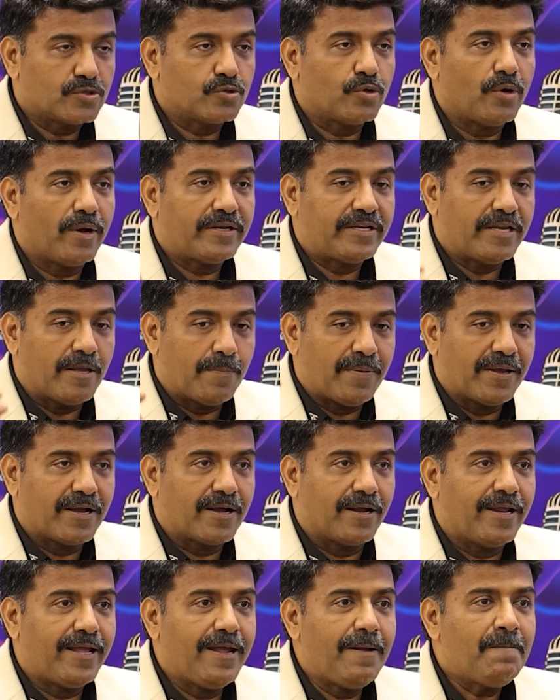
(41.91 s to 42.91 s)
So
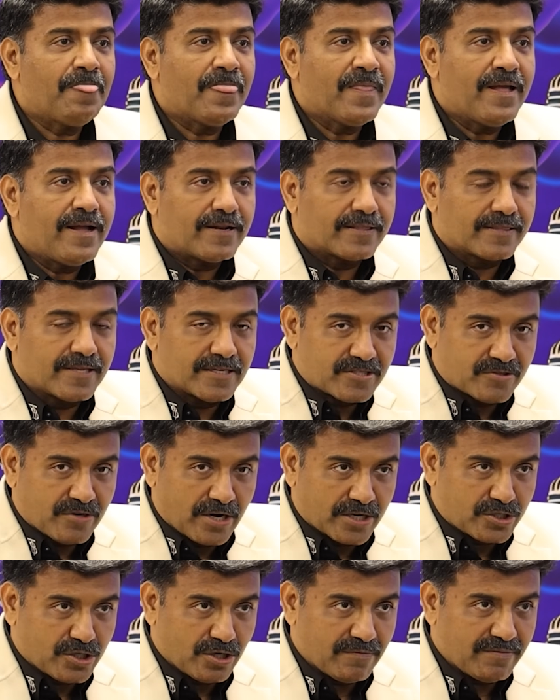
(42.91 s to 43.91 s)
typically the
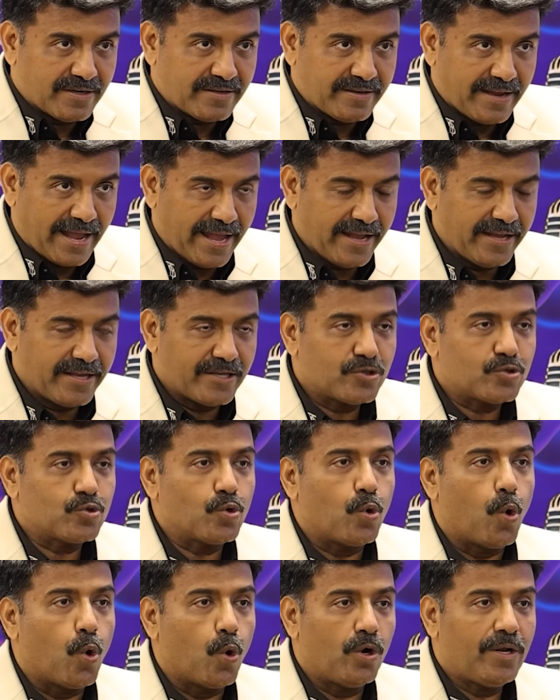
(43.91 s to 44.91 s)
structure of the tank is
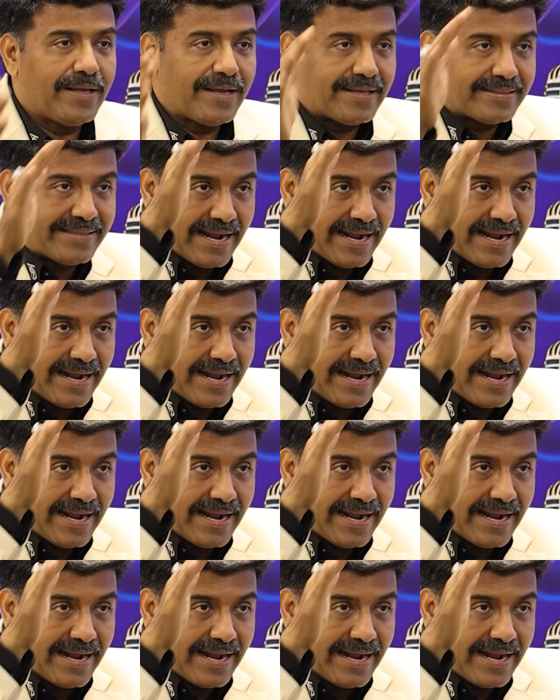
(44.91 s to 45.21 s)
to hold